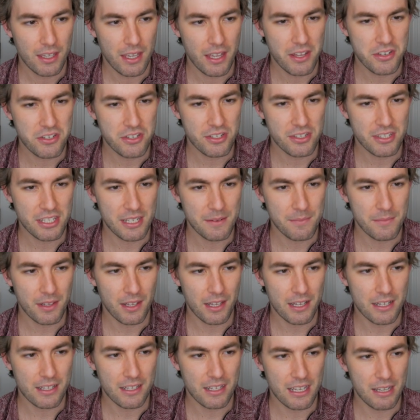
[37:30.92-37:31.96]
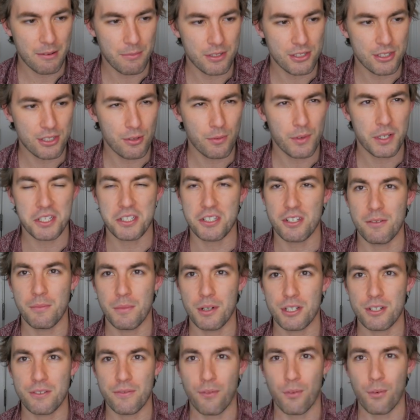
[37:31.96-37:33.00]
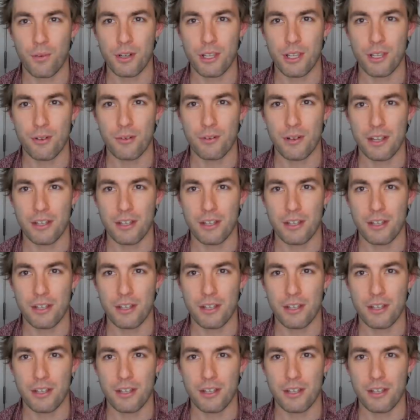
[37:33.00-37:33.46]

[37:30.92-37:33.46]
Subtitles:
It just seemed like it was doing so much for you,